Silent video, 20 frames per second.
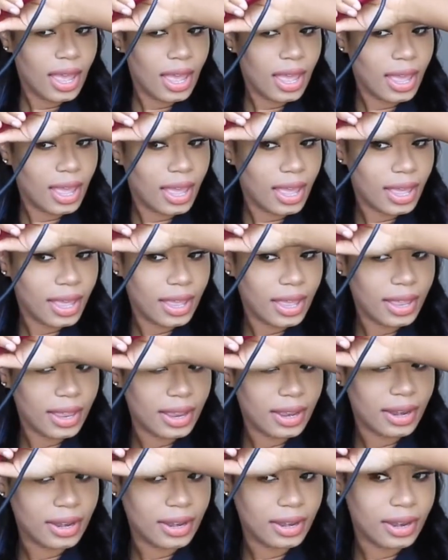
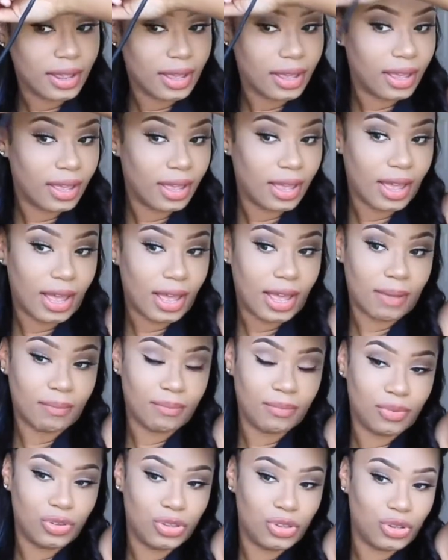And
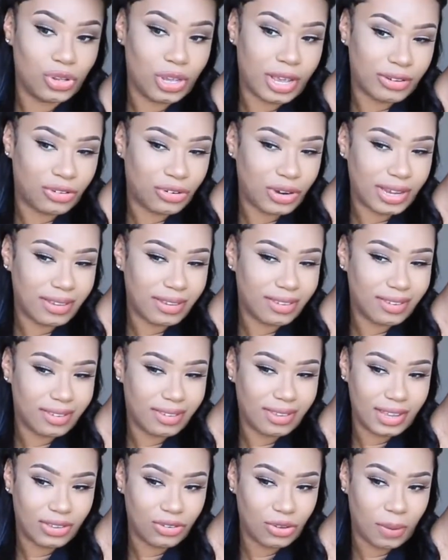I'm, as you guys can
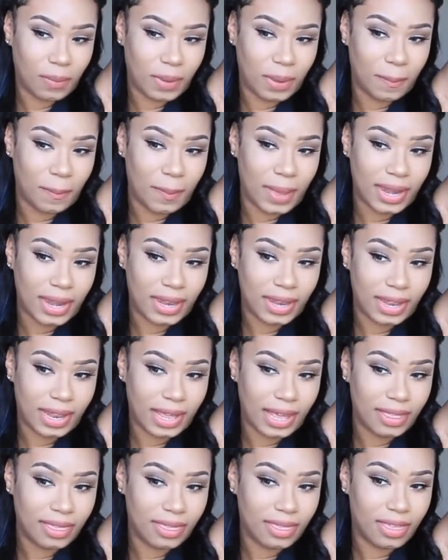see, it's gonna be
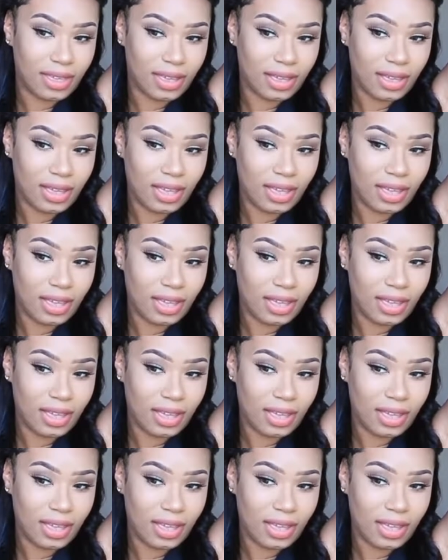mid-length